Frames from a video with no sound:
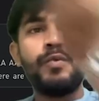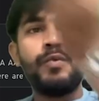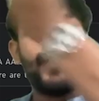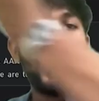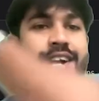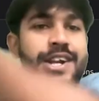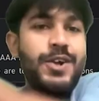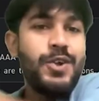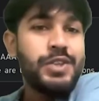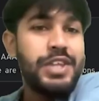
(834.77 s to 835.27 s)

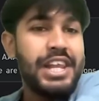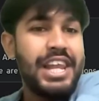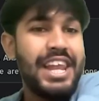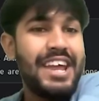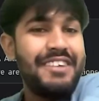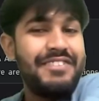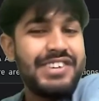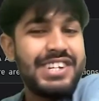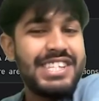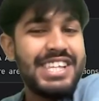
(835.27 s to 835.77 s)
went to the
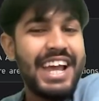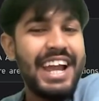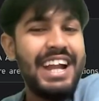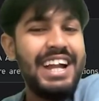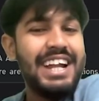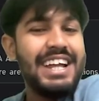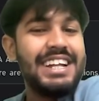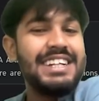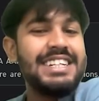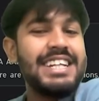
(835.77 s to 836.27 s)
left
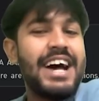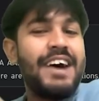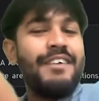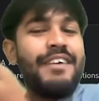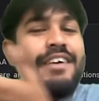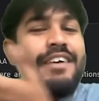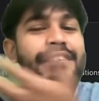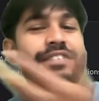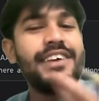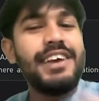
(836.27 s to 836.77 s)
side.
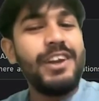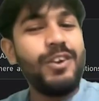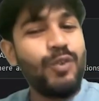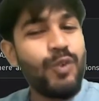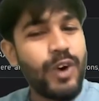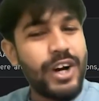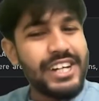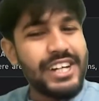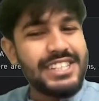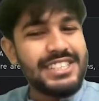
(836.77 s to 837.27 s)
Now I feel
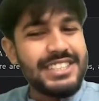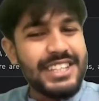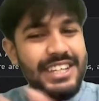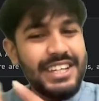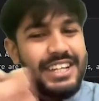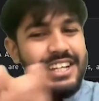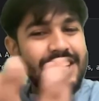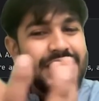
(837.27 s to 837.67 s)
worse.